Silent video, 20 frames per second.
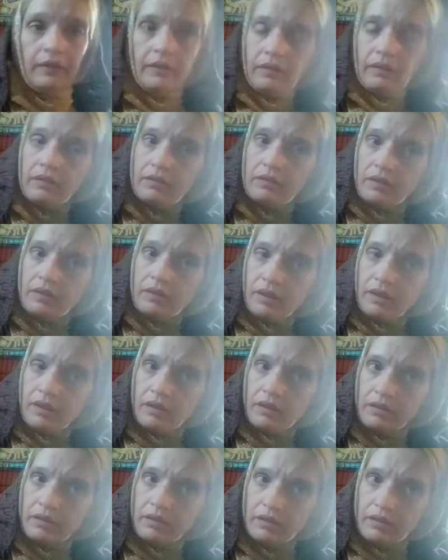this
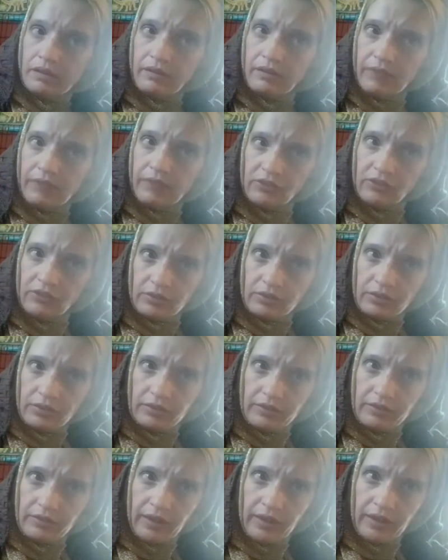
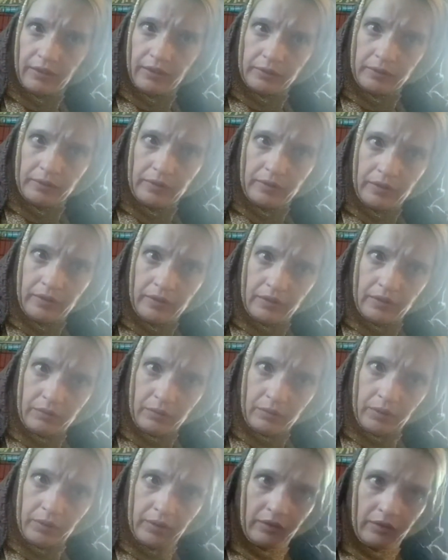adventure together.
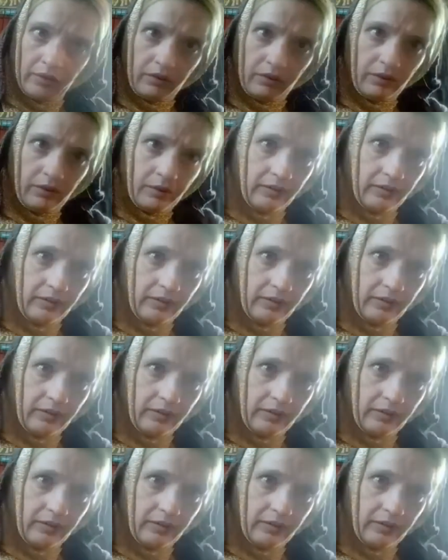We're going to do it